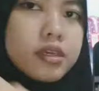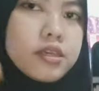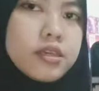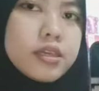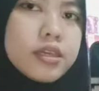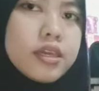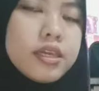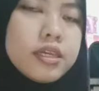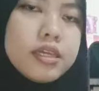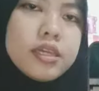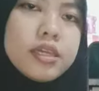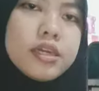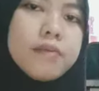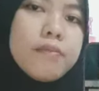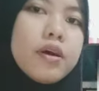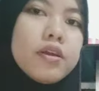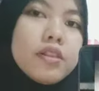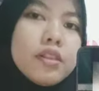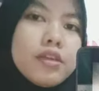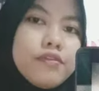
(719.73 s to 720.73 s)
Okay,
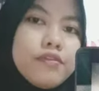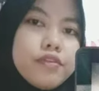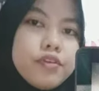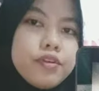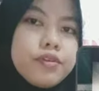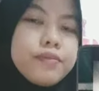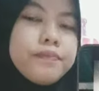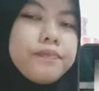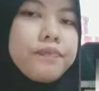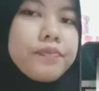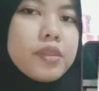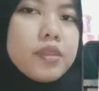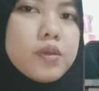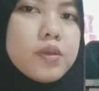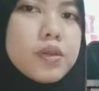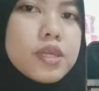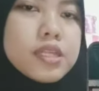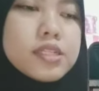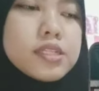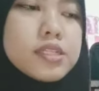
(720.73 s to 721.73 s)
about the food. You
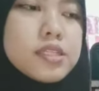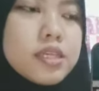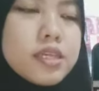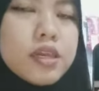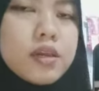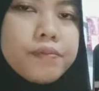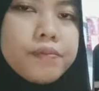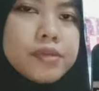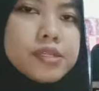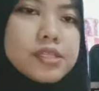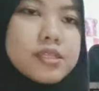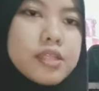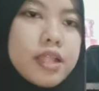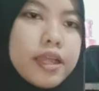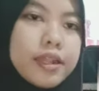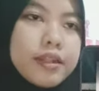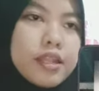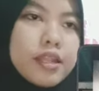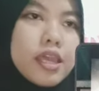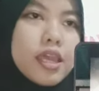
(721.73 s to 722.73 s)
can see on my
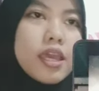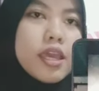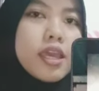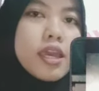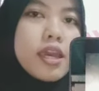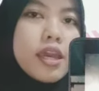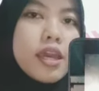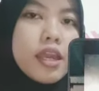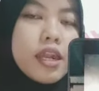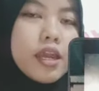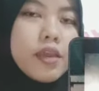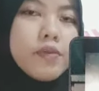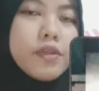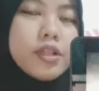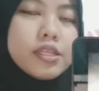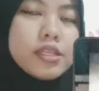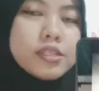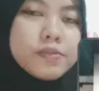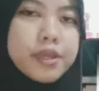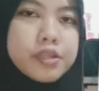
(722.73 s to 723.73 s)
slide, and I will
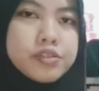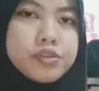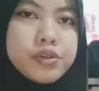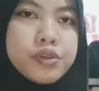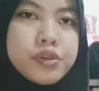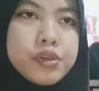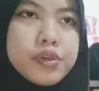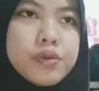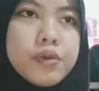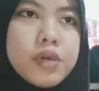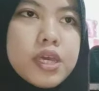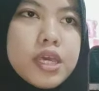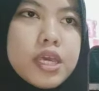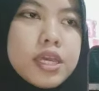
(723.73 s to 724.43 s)
explain to you.